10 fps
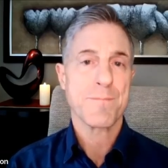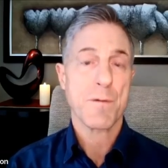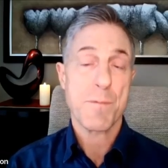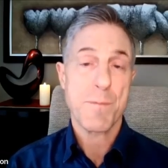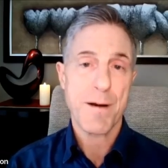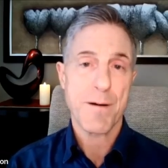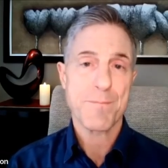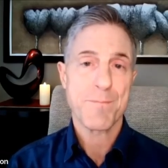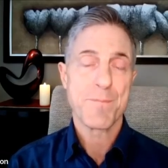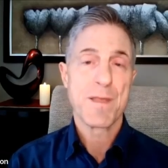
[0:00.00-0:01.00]

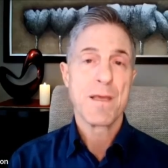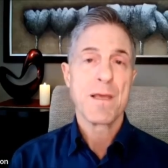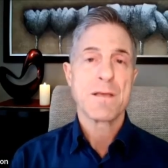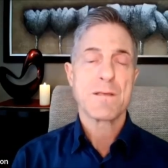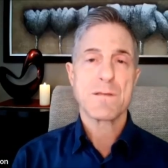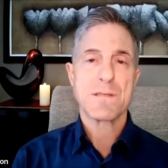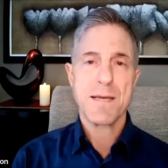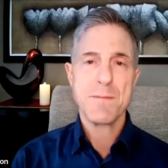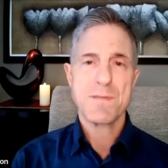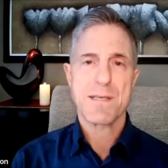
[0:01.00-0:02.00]
repaired. So
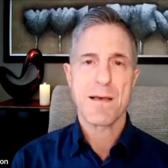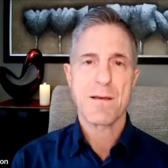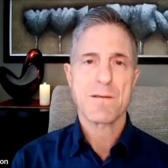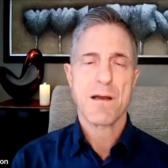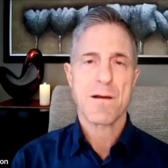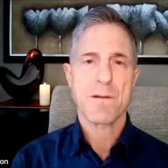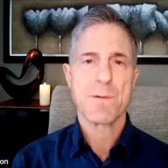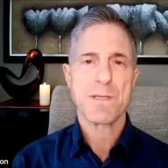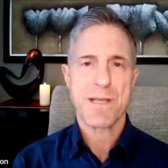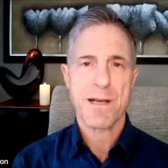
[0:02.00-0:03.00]
stem cells are the
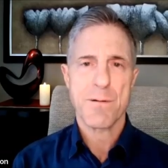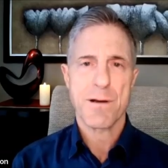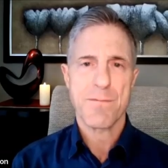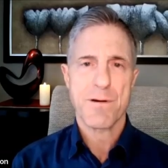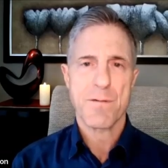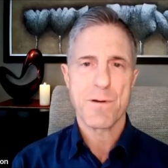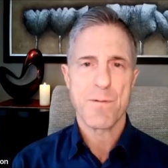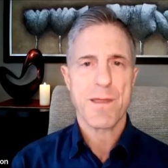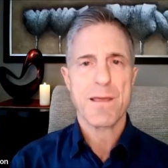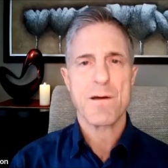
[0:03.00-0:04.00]
regenerative
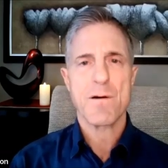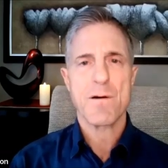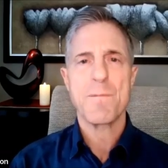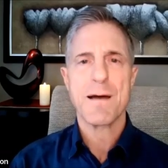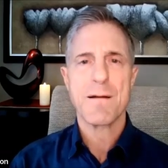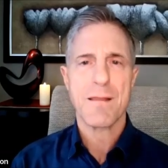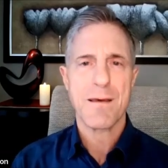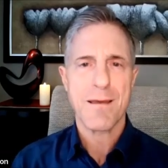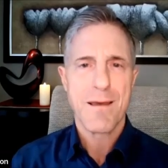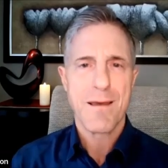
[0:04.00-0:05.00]
crew. They go about
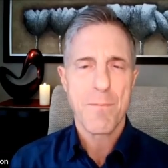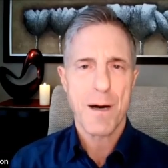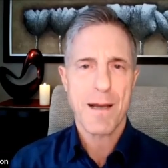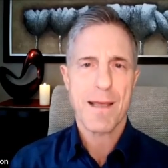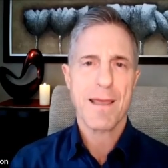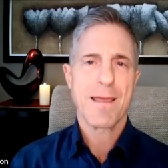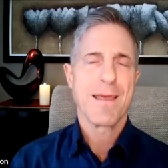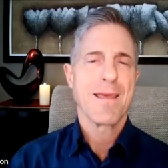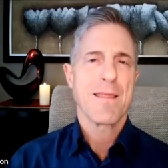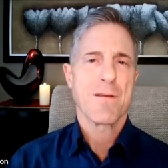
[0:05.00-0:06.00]
the body.
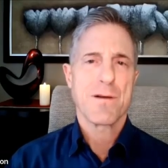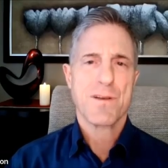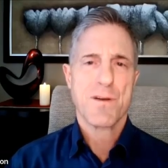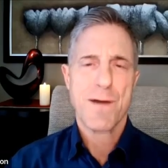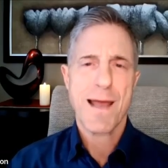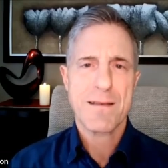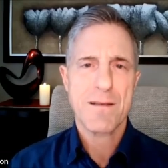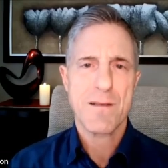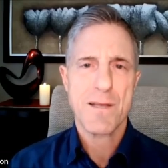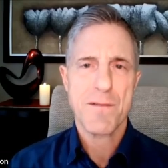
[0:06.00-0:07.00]
They're
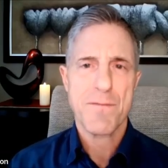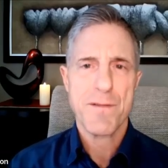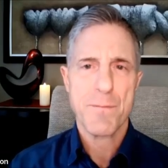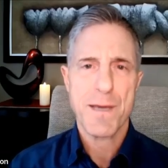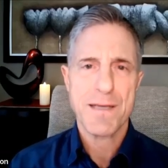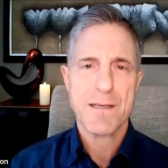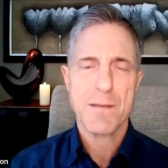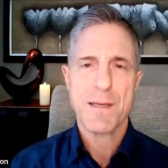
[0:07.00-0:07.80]
attracted to inflammation